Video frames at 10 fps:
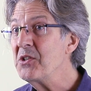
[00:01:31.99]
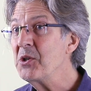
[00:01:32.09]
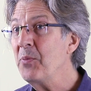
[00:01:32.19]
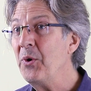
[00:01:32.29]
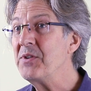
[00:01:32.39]
to
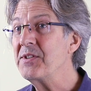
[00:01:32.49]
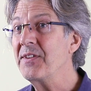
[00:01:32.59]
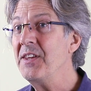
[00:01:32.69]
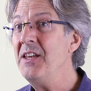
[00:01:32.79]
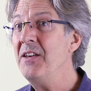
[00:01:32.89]
put
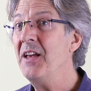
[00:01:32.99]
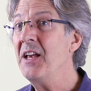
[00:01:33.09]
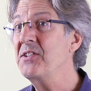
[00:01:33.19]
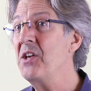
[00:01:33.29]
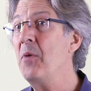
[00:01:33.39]
the
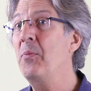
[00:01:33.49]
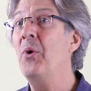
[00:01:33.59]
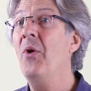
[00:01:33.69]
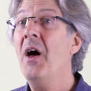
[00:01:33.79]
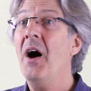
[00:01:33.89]

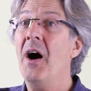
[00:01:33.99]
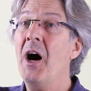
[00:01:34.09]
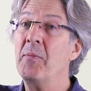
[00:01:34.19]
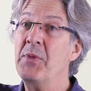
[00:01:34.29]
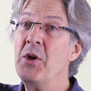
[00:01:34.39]
example
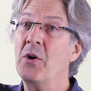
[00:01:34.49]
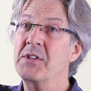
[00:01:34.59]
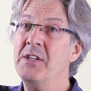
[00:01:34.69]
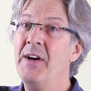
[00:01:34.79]
up the octave.